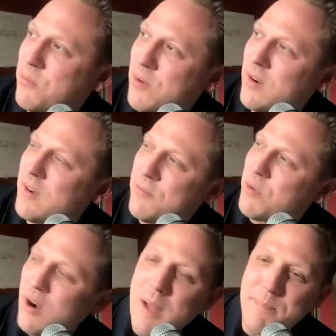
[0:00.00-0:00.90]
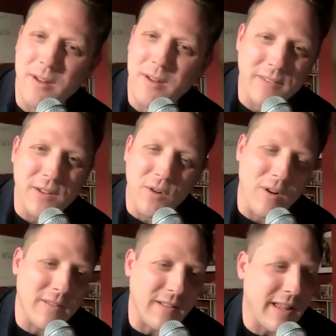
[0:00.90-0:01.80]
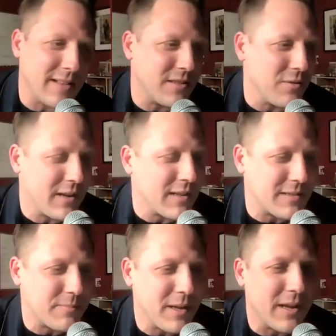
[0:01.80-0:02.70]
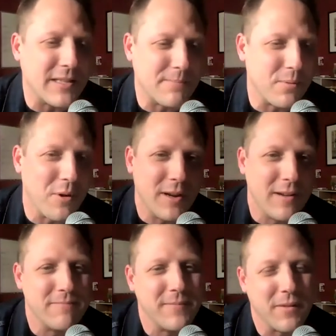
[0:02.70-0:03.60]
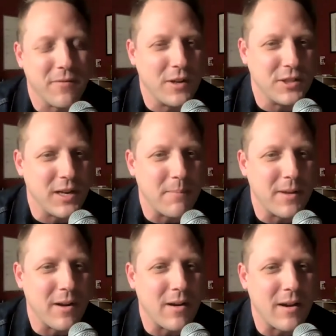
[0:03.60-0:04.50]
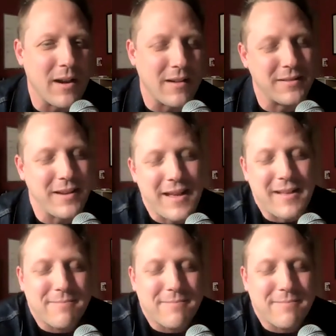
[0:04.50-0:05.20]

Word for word: we're we're up here in the Northland, so it gets it gets pretty frigid up there, and uh,